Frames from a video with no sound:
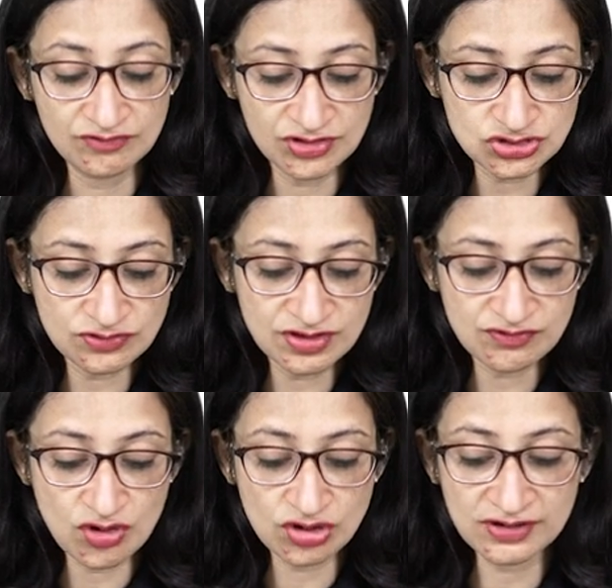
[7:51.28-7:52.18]
Which of the
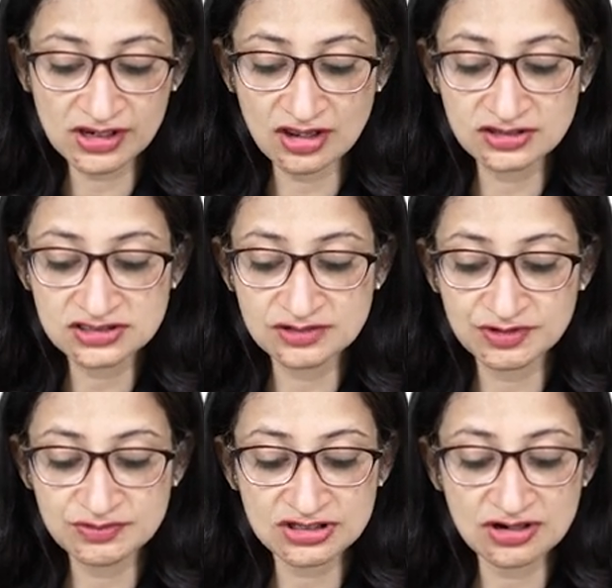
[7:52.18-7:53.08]
following other
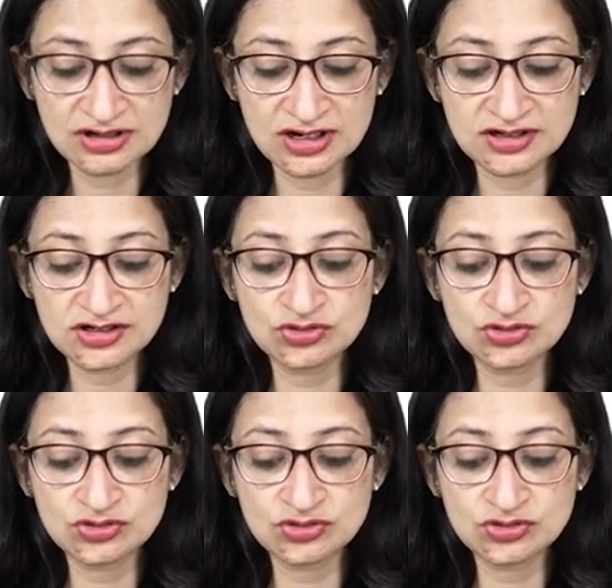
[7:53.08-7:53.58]
symptoms are related